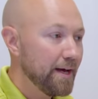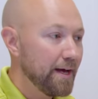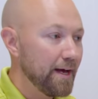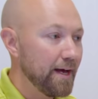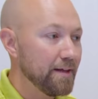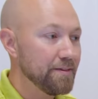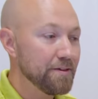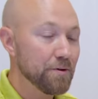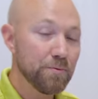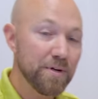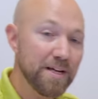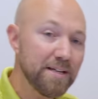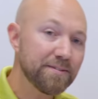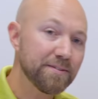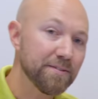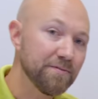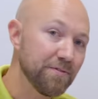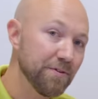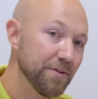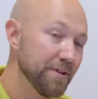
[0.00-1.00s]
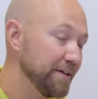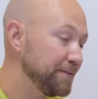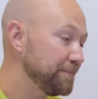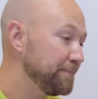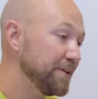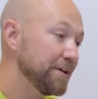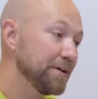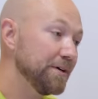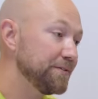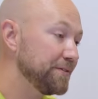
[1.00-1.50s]
And the reason for this
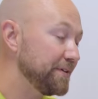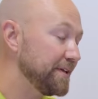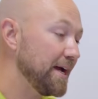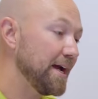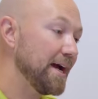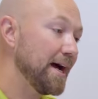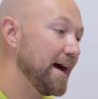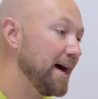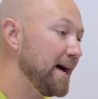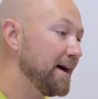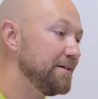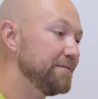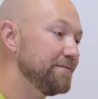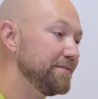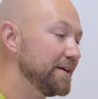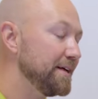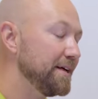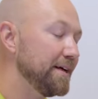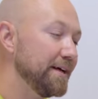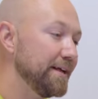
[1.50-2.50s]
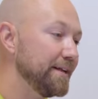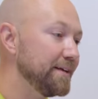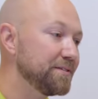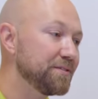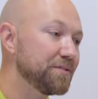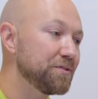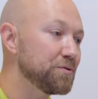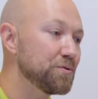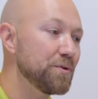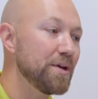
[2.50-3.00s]
is because they have an
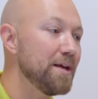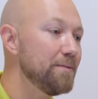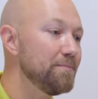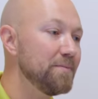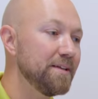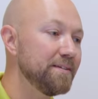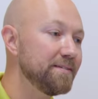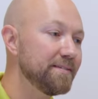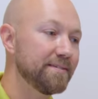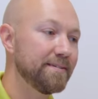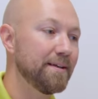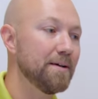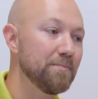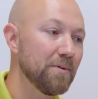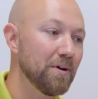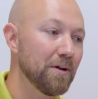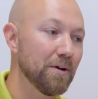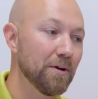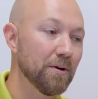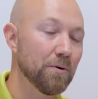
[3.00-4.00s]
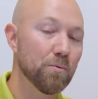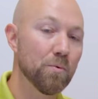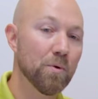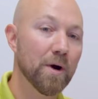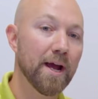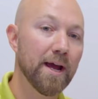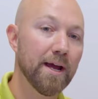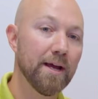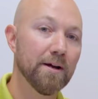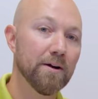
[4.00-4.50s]
extremely similar
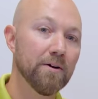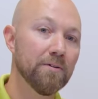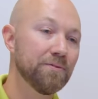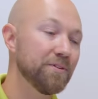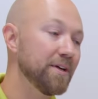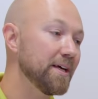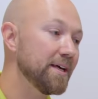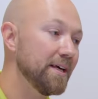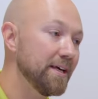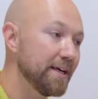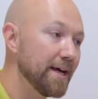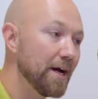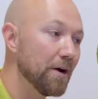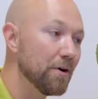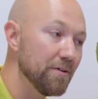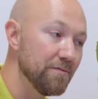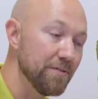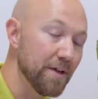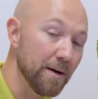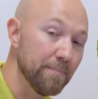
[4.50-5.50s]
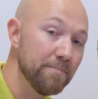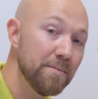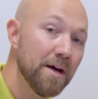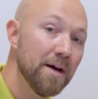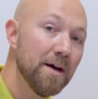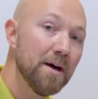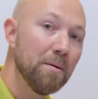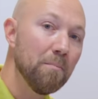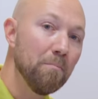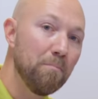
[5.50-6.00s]
way of taking care of them,
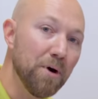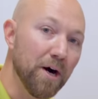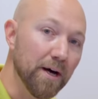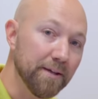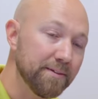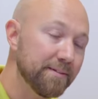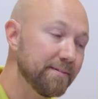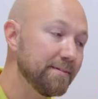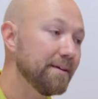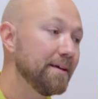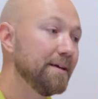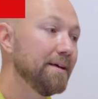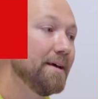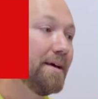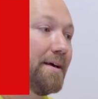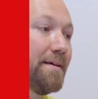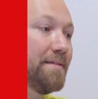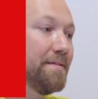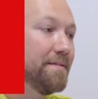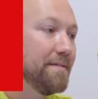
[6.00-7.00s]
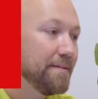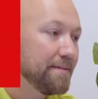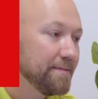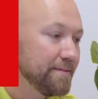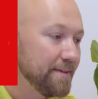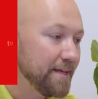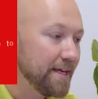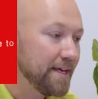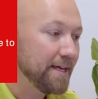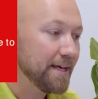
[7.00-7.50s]
but
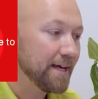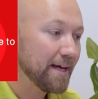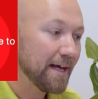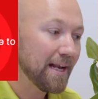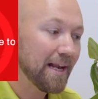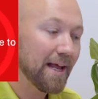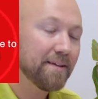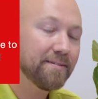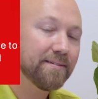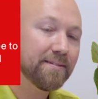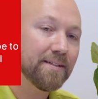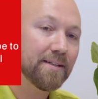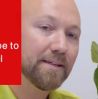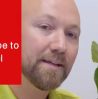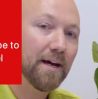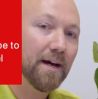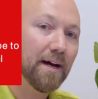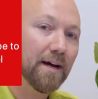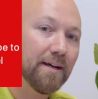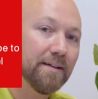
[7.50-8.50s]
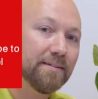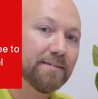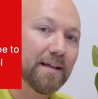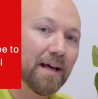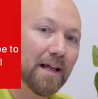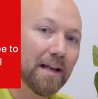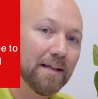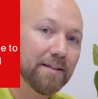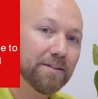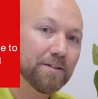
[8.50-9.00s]
the elastica is
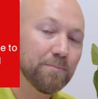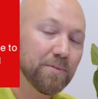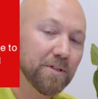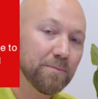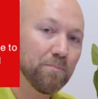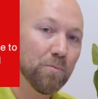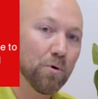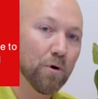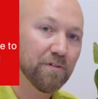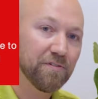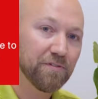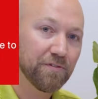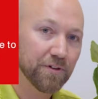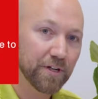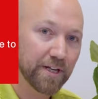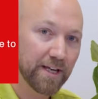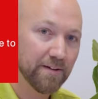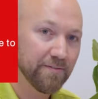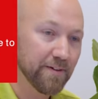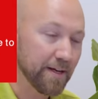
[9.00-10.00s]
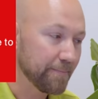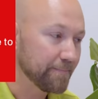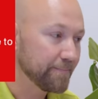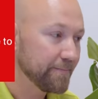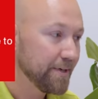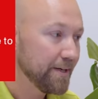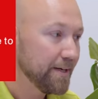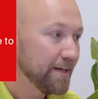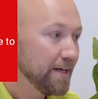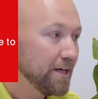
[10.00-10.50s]
a little bit more forgiving.
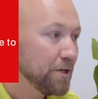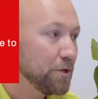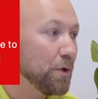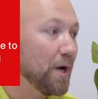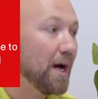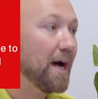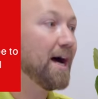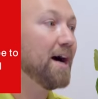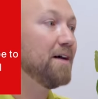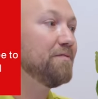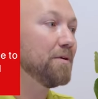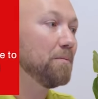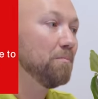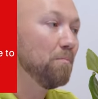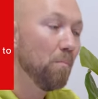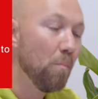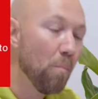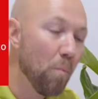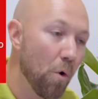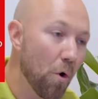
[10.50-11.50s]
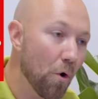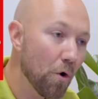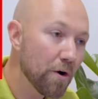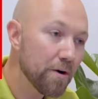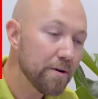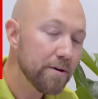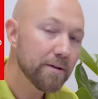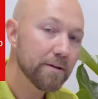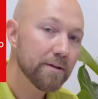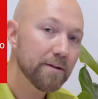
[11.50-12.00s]
You have
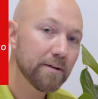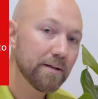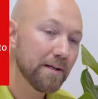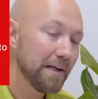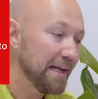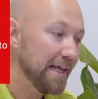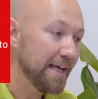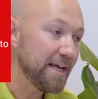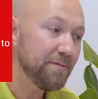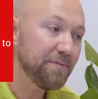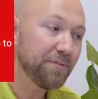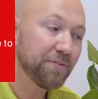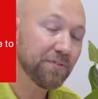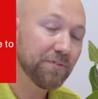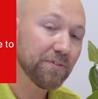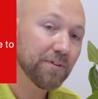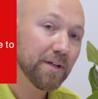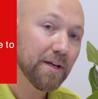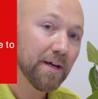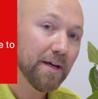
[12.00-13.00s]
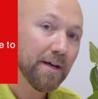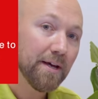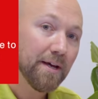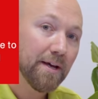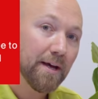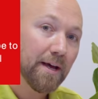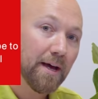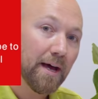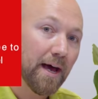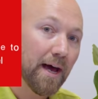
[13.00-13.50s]
more leaves,
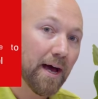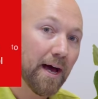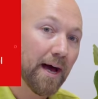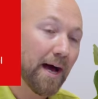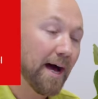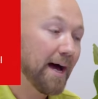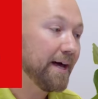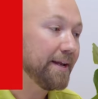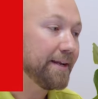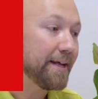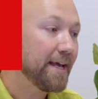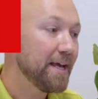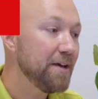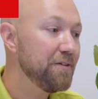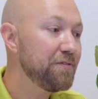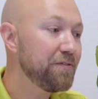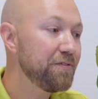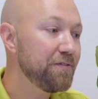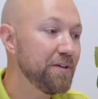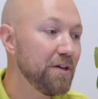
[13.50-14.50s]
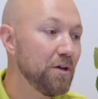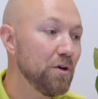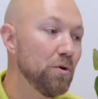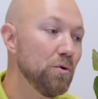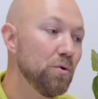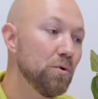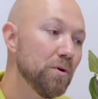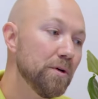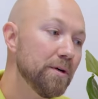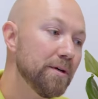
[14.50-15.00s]
and if
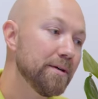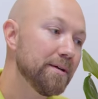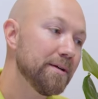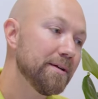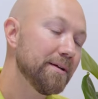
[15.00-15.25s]
you